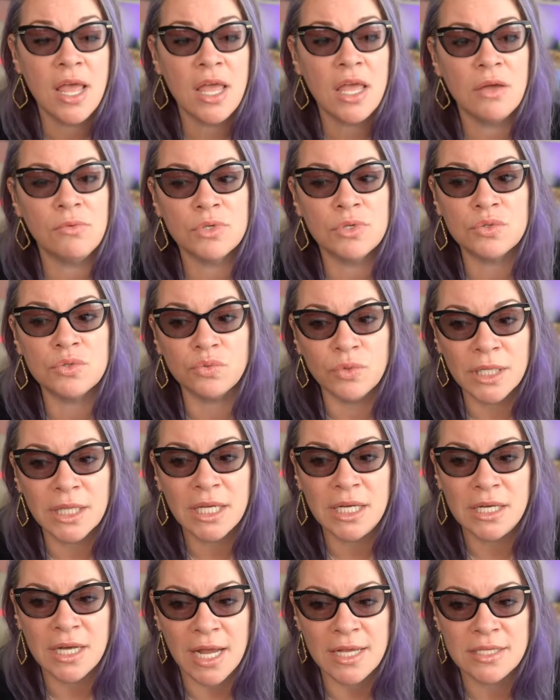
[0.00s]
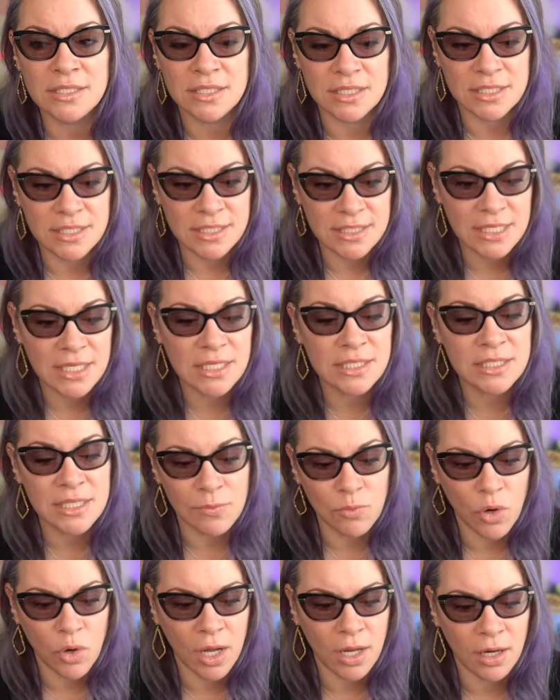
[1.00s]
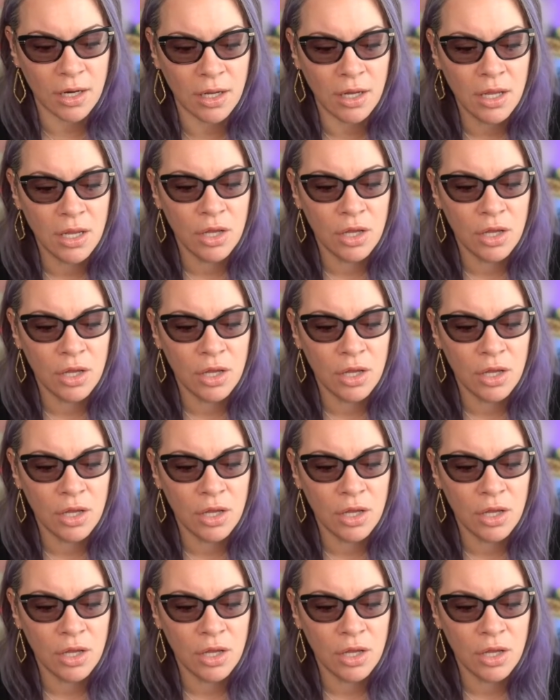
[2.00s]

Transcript: It was really nice to see someone